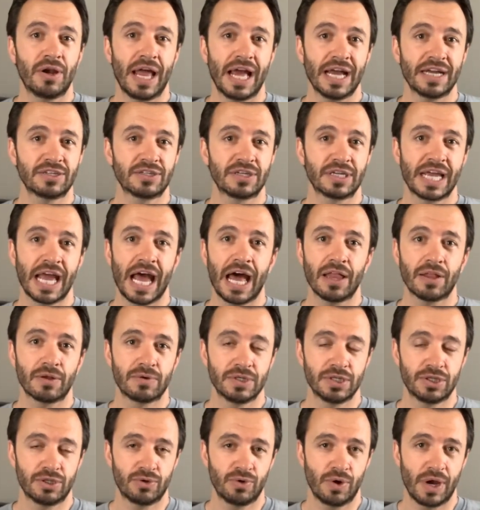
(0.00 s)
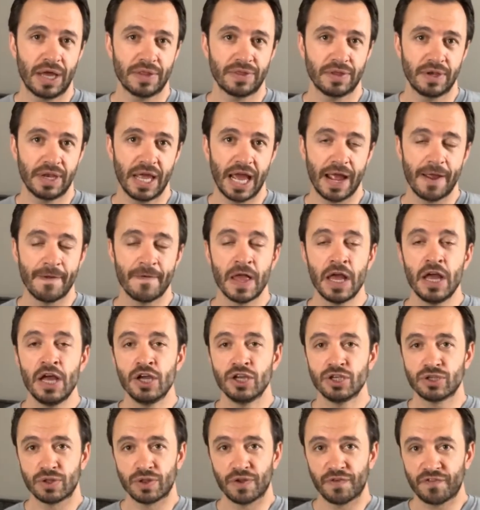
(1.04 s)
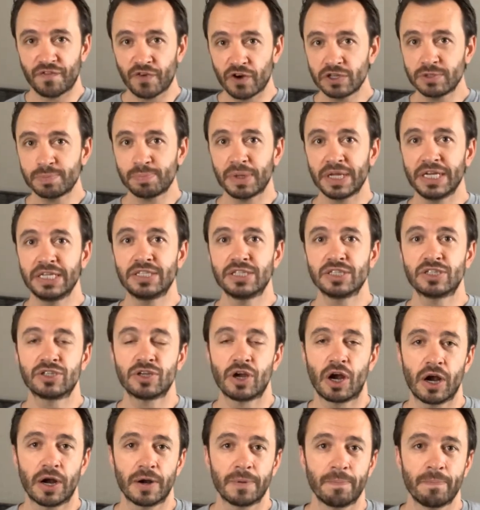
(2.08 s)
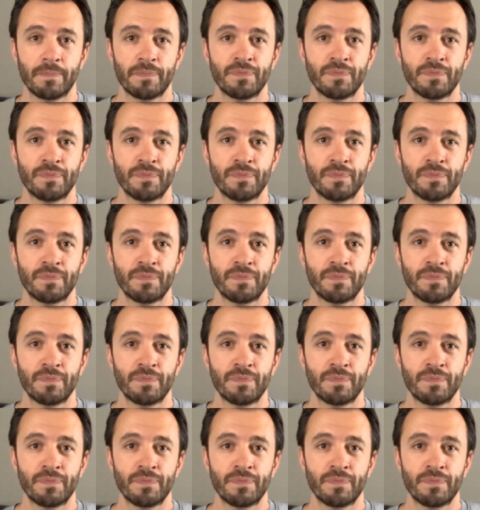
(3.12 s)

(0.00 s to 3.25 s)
extra calories throughout the day. So the first place to start